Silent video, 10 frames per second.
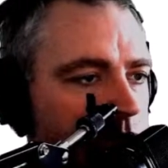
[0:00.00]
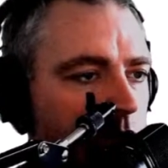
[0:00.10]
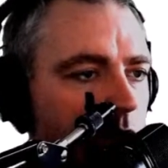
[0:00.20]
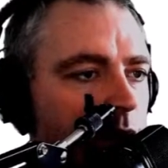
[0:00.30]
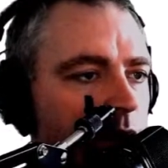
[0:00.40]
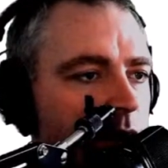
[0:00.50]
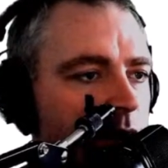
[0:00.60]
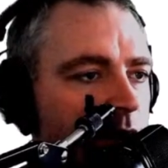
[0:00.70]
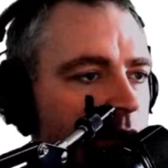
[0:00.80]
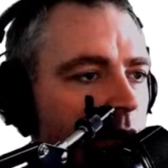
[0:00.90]
There it is.
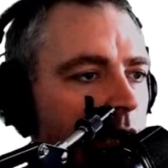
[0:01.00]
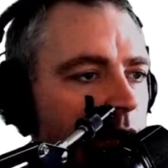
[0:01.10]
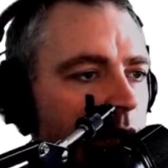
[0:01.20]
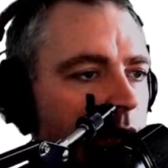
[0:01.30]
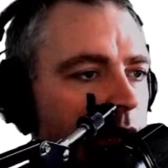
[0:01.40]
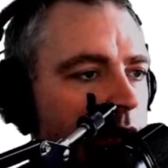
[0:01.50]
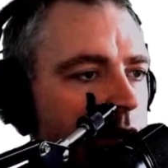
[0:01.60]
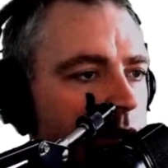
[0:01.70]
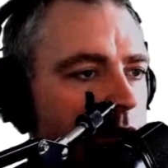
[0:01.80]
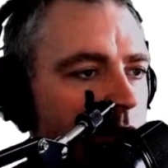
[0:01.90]
It's started now. Let's
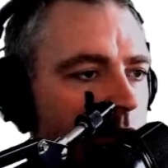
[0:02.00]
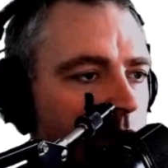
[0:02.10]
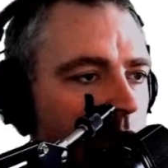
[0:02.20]
look at